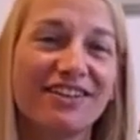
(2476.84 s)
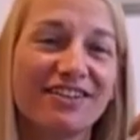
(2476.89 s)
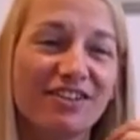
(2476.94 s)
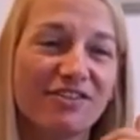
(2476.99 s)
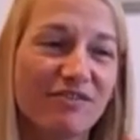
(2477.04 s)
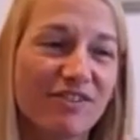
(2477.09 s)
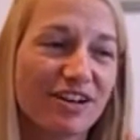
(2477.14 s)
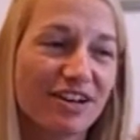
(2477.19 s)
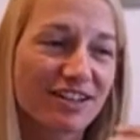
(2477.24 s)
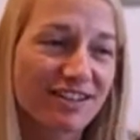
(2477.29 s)
you
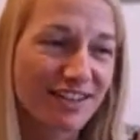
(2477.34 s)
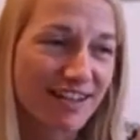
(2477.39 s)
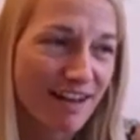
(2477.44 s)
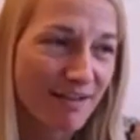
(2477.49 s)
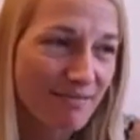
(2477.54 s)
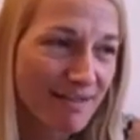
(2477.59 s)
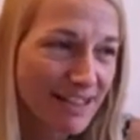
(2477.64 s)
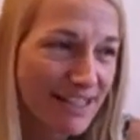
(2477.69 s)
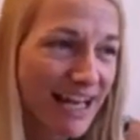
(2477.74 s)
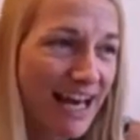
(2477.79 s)
know what's
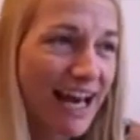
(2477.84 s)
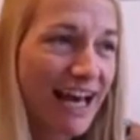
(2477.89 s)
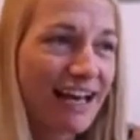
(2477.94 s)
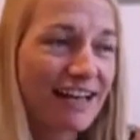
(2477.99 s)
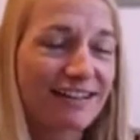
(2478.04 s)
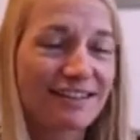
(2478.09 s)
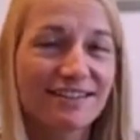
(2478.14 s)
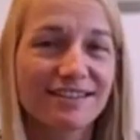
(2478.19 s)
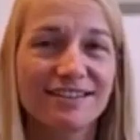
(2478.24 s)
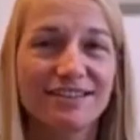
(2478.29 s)
coming
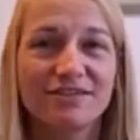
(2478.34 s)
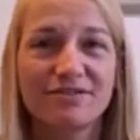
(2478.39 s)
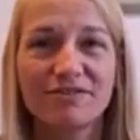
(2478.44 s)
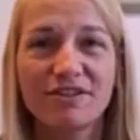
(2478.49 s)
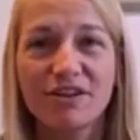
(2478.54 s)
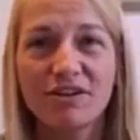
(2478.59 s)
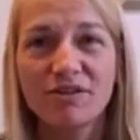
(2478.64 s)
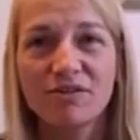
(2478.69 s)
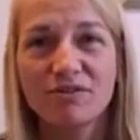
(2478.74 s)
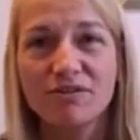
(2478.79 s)
next, you
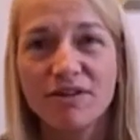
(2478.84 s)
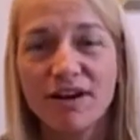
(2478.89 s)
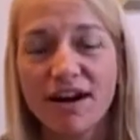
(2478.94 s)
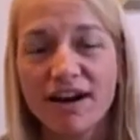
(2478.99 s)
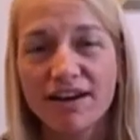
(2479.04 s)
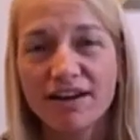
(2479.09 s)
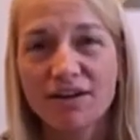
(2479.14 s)
know,